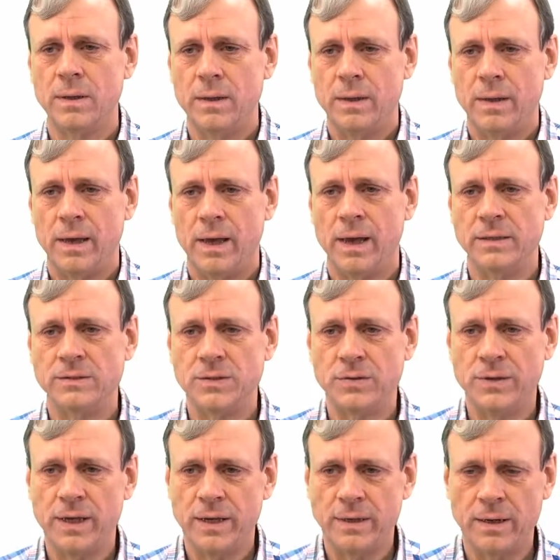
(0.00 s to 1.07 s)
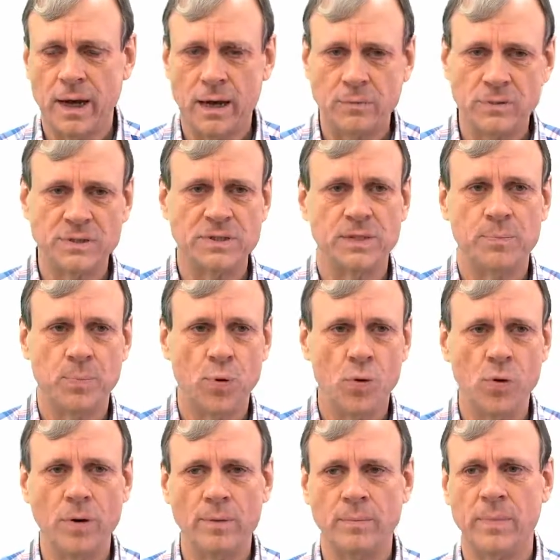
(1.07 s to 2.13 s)
And so then I would
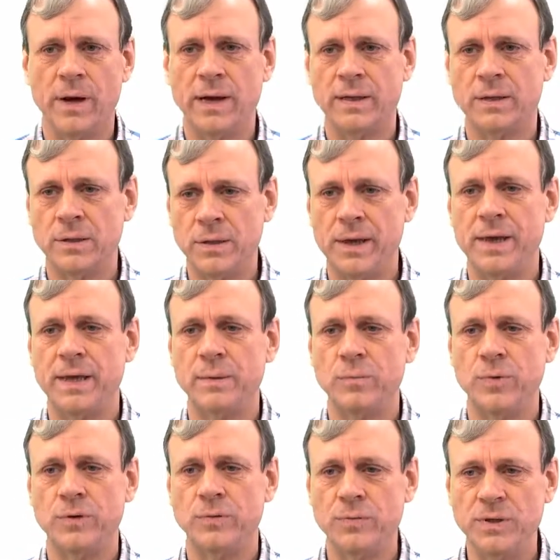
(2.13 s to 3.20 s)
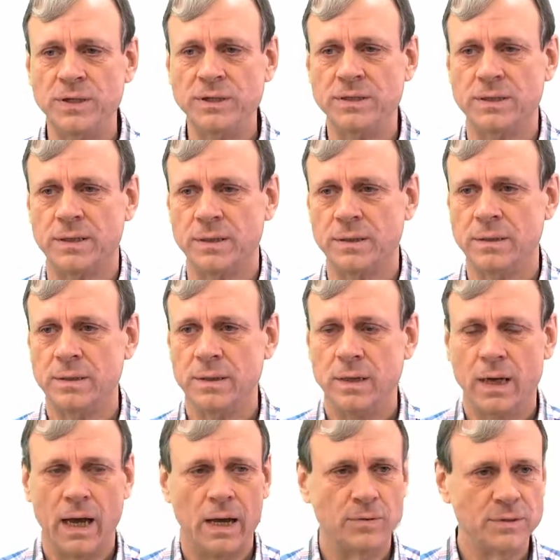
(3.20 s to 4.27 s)
support my claim with reasoning.
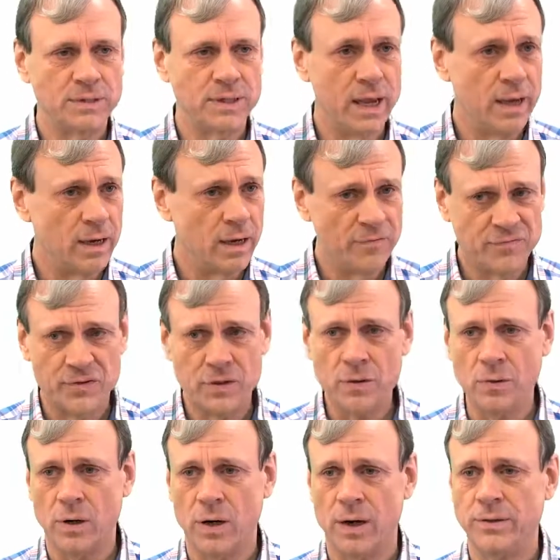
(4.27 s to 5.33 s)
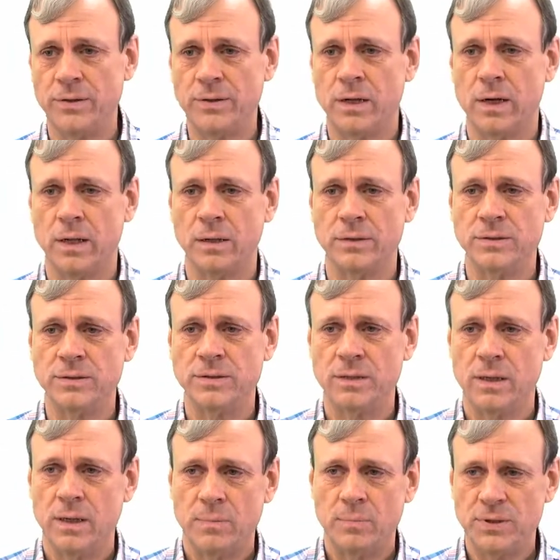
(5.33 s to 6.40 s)
I would say a few or other colors,
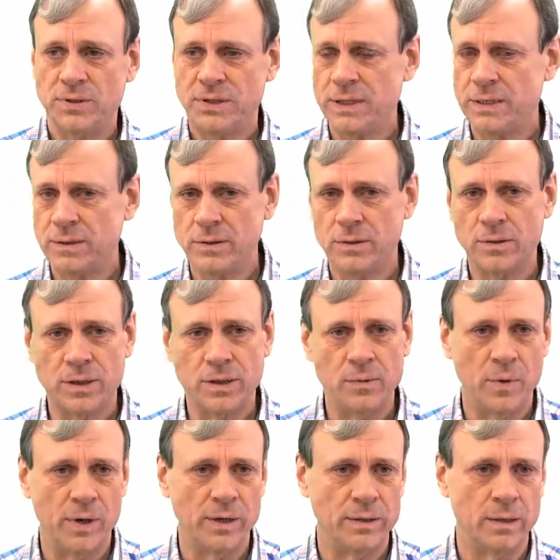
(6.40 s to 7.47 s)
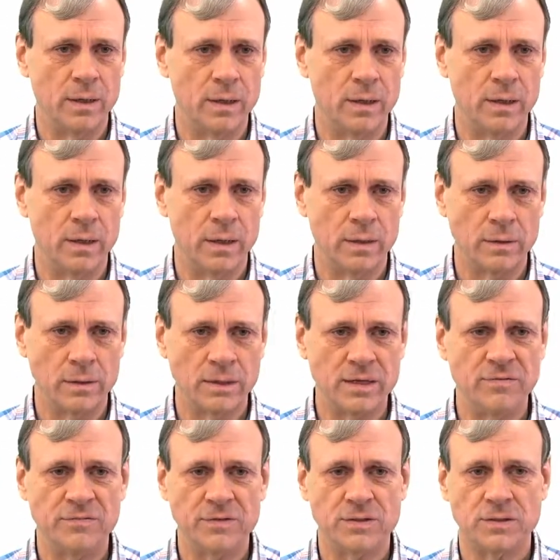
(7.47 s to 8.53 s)
particularly when a
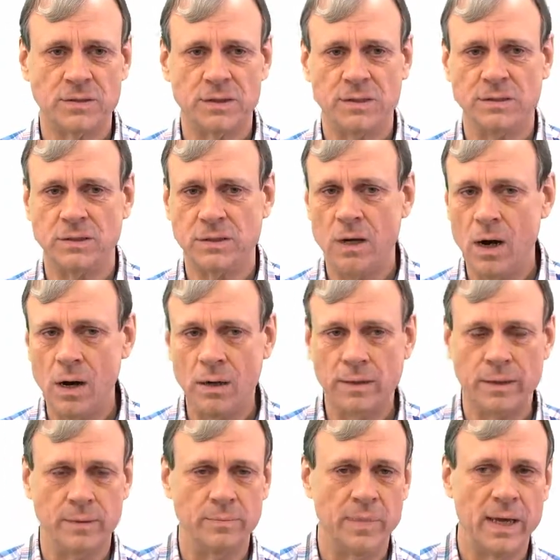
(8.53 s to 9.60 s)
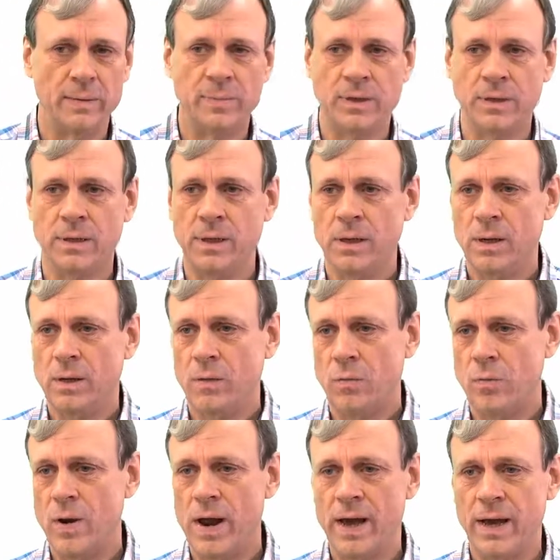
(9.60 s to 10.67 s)
leaf is young, it may be
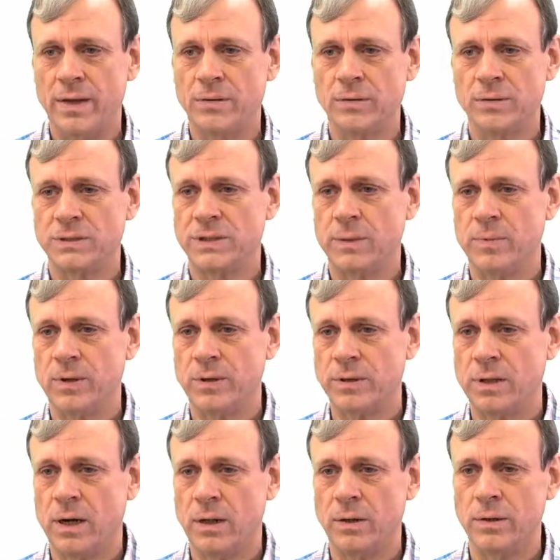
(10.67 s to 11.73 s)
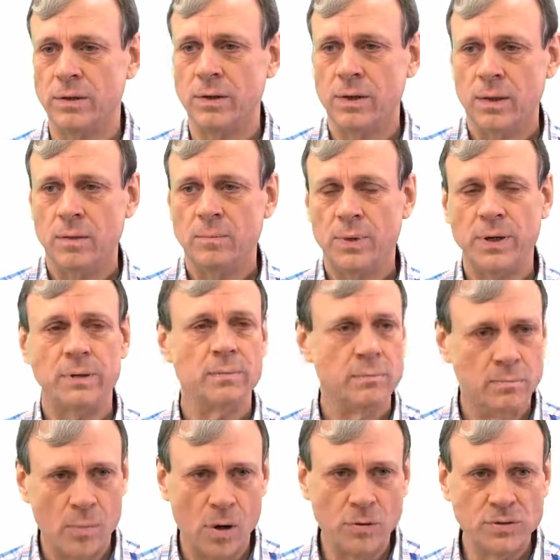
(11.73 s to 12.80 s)
red or some other color, but
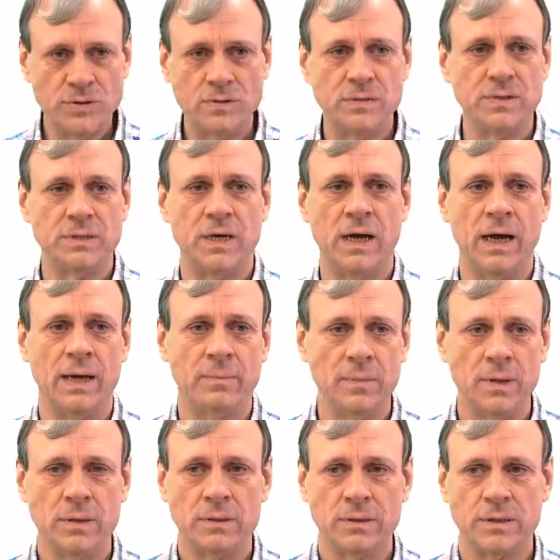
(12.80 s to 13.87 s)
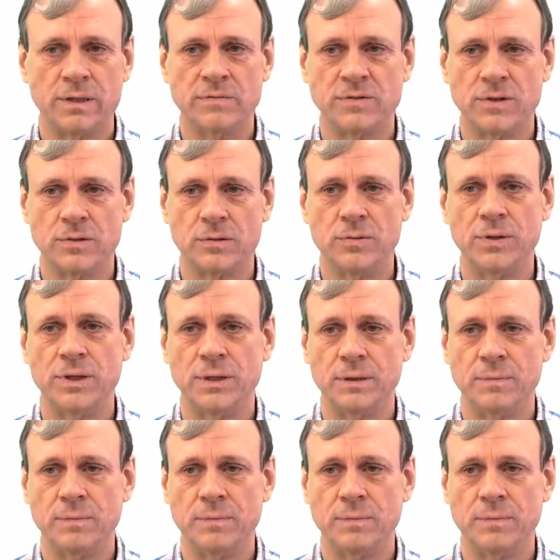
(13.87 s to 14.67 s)
most of the time leaves are green.